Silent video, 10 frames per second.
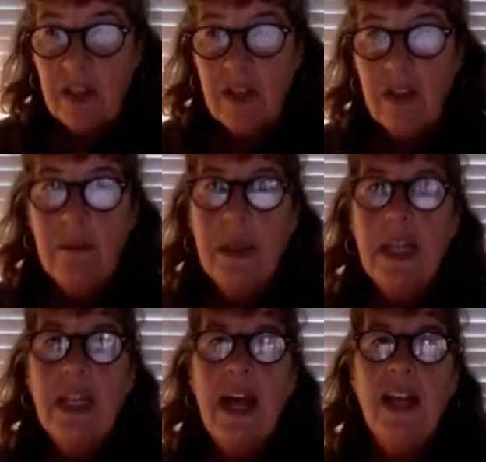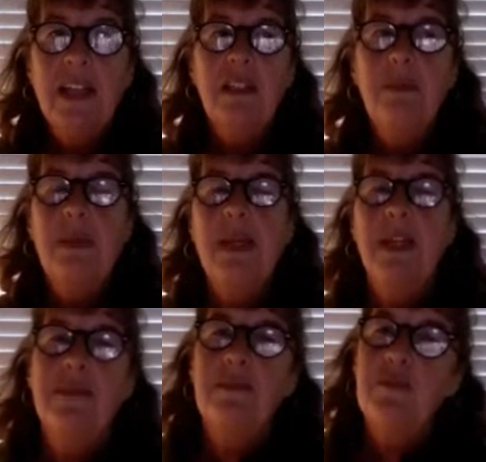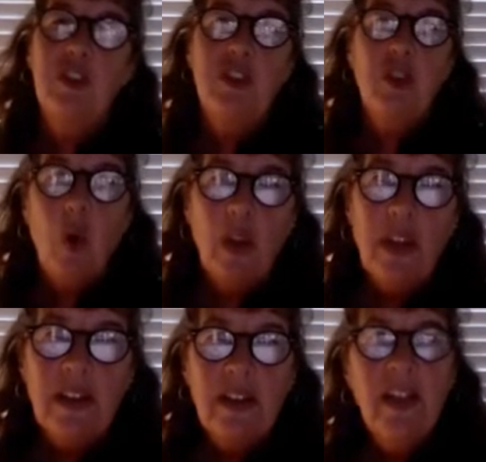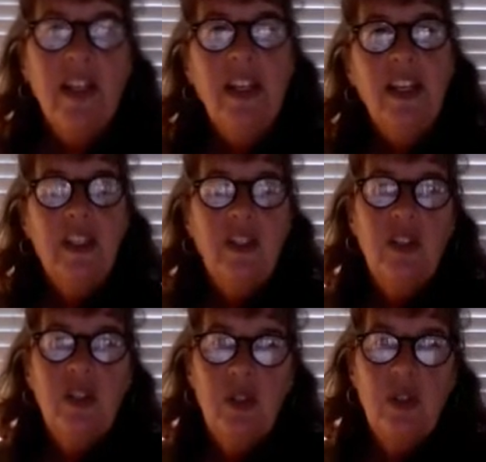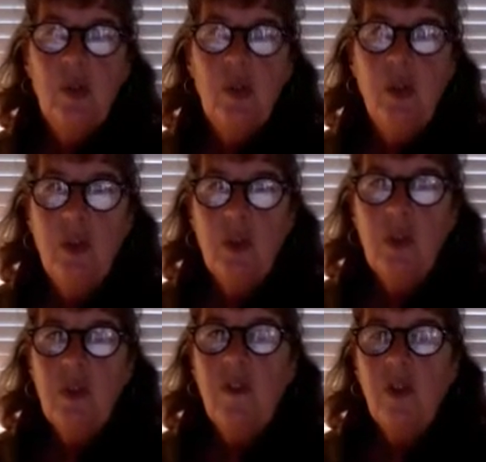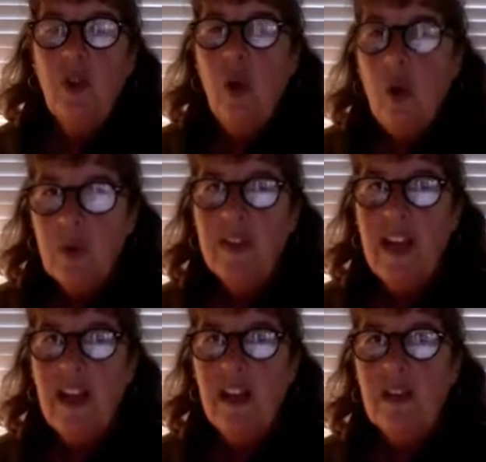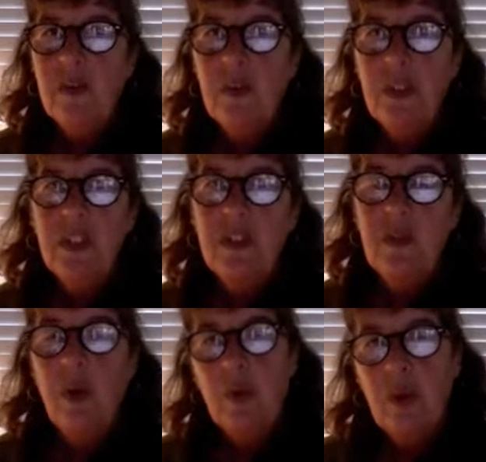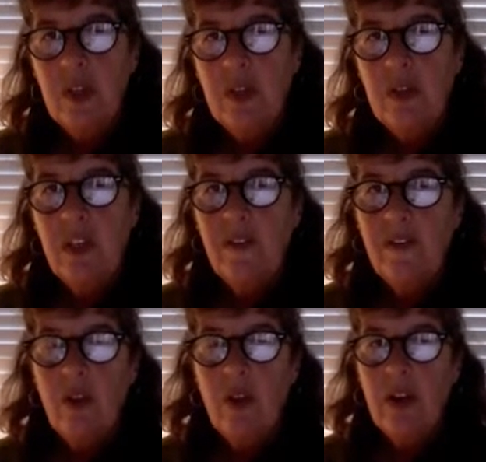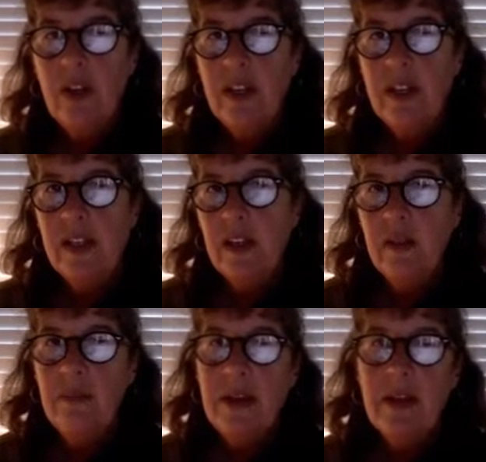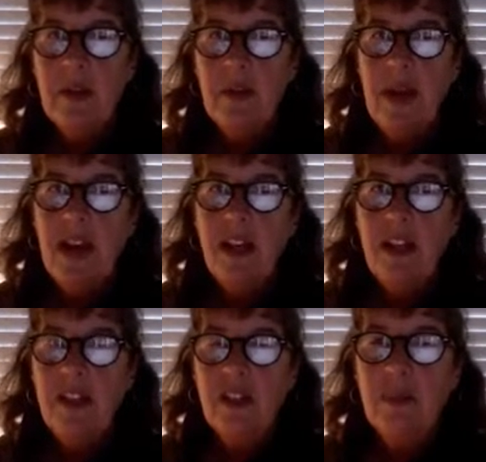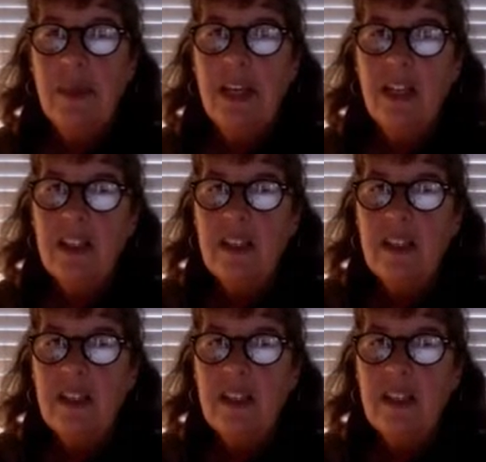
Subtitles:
but it has been stolen to use for whole cells, which is what we're using it for in microbiology, because